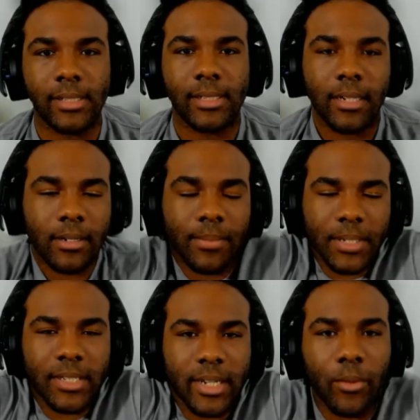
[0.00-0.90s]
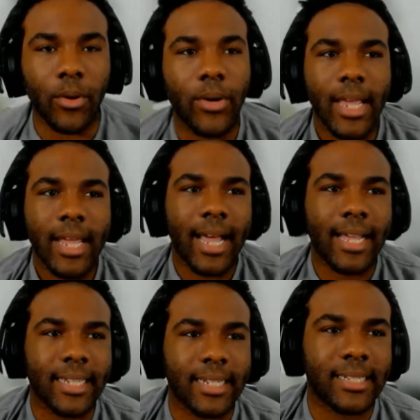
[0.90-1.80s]
Well, I
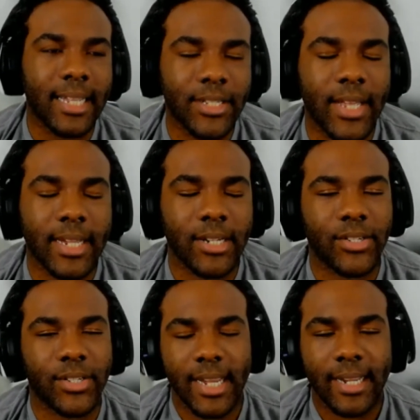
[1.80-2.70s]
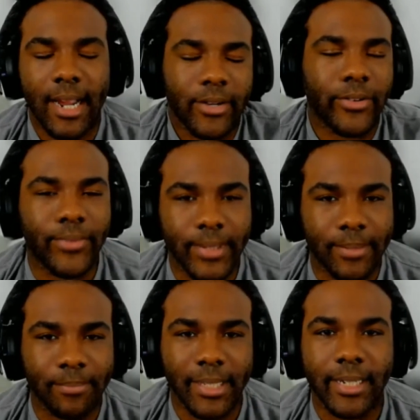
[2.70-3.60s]
think it's less of that because it's like, how you gonna fucking
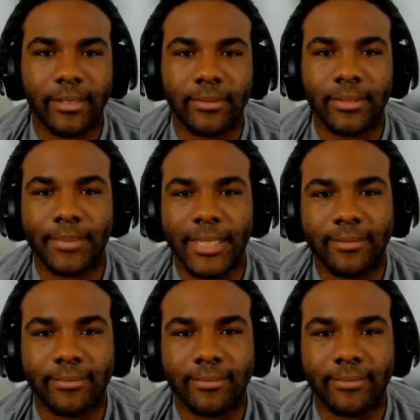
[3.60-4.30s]
play it? I mean,